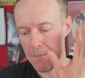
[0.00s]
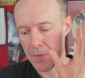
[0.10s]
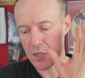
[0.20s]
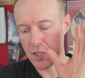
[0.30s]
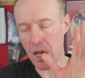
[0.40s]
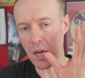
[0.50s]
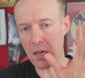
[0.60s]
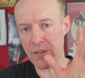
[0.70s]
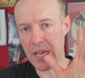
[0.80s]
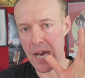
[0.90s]

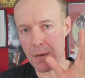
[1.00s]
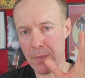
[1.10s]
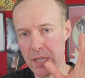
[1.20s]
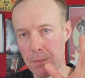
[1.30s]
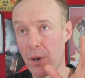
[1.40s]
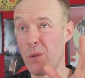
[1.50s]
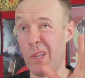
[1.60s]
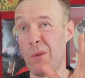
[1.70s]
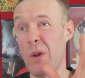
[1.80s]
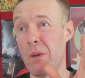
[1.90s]
Sargon of Akkad made the point, well,
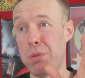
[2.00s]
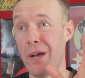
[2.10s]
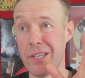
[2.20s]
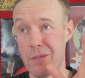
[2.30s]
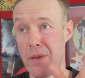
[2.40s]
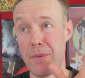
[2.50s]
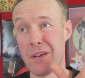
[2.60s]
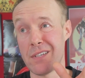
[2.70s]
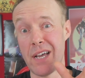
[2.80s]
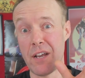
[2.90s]
it won't apply to me
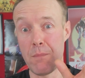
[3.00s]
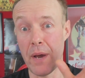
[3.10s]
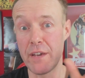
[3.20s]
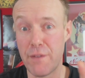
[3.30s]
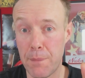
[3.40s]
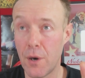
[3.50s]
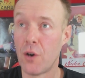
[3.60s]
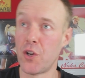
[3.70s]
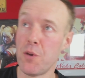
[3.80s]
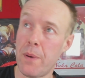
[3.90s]
because I don't pay for
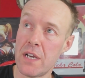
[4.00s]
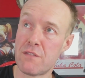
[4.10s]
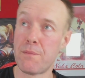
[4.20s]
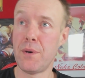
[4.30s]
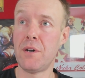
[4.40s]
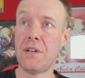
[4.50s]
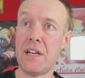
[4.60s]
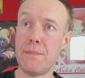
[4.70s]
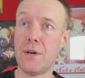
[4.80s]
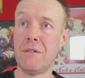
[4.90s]
porn. Who pays for porn
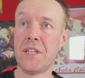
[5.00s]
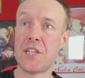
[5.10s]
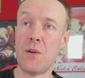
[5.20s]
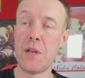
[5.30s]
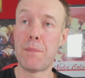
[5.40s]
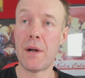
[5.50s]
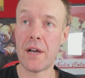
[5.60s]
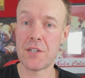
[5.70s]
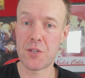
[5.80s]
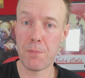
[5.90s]
anymore? And this only
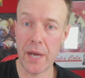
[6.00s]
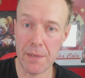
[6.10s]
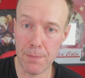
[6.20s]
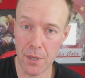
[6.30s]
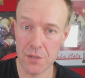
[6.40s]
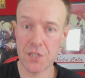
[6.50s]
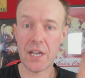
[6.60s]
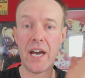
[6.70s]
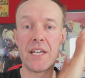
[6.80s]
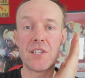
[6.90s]
applies to paid porn
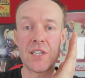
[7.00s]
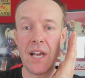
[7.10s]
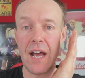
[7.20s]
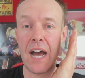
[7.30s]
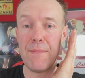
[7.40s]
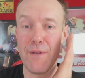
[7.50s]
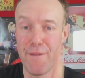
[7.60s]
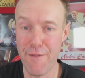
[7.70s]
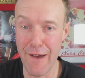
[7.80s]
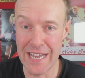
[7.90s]
sites. I'm
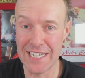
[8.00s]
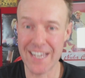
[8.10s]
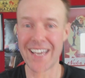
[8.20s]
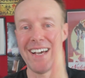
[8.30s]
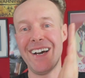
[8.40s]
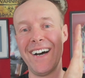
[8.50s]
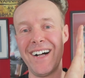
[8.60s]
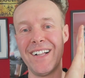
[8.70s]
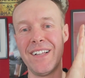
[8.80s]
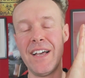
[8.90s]
afraid,
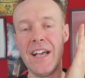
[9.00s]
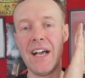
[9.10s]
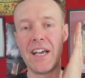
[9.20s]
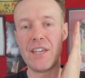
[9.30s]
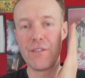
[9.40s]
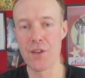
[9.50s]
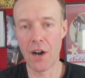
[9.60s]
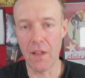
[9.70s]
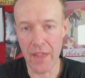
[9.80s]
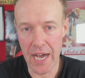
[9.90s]
Carl, you've
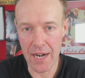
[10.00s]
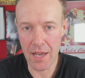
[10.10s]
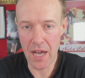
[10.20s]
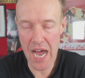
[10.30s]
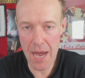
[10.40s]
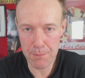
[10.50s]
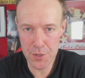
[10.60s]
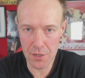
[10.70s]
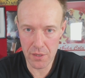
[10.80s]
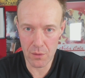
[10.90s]
got that
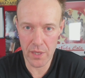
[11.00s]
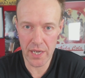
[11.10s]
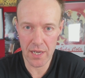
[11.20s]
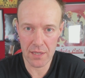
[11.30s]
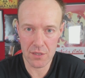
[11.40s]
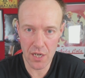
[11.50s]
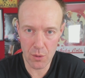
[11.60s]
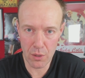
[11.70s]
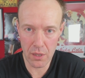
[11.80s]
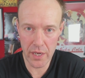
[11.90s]
absolutely and
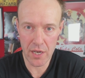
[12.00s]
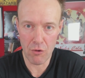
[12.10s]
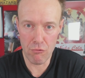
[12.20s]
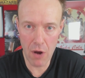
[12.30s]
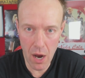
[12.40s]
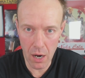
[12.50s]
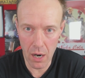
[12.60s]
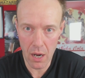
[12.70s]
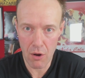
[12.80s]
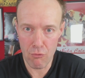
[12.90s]
totally
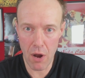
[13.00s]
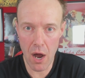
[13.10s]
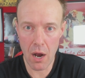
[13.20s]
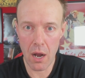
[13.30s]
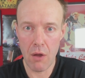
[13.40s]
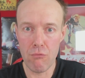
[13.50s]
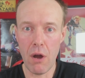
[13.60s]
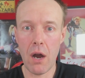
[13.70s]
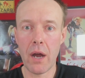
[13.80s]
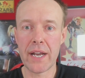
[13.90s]
wrong. Wrong.